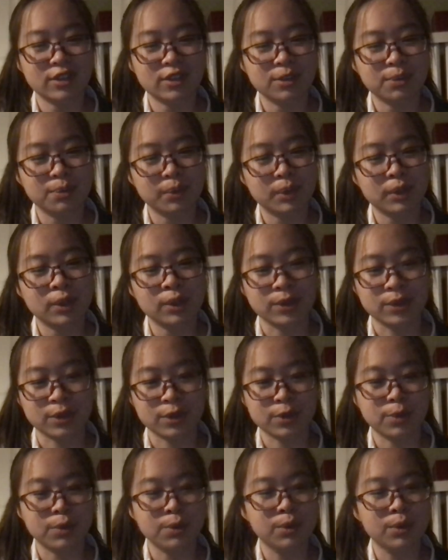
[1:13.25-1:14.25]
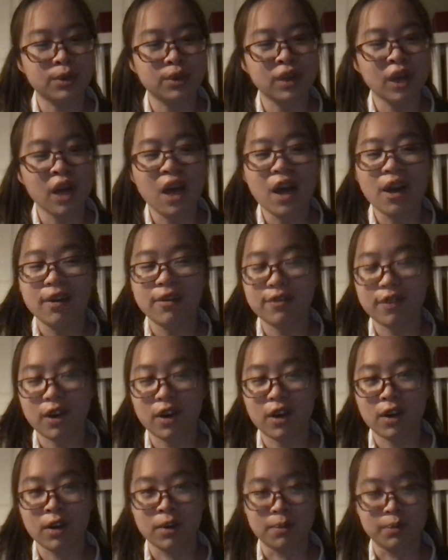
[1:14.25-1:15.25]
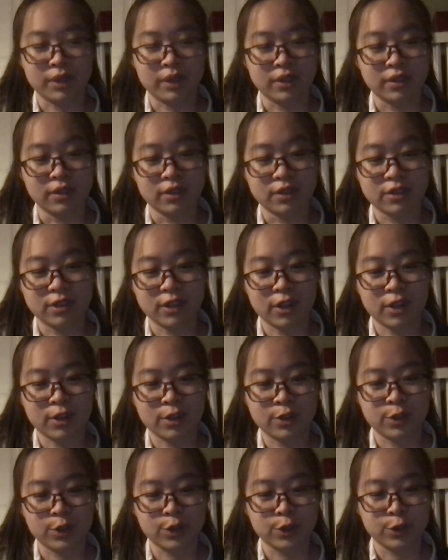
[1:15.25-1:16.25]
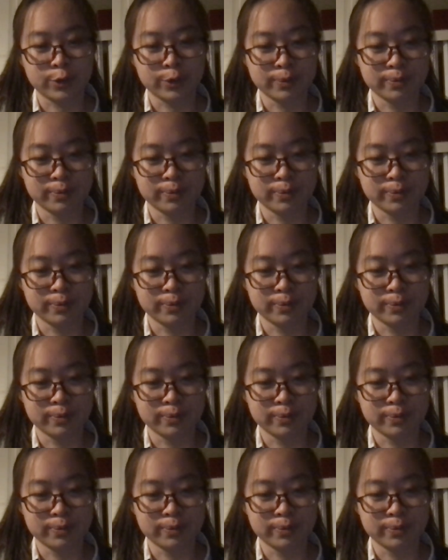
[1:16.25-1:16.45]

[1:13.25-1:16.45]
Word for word: you built a cool farm in Stardew.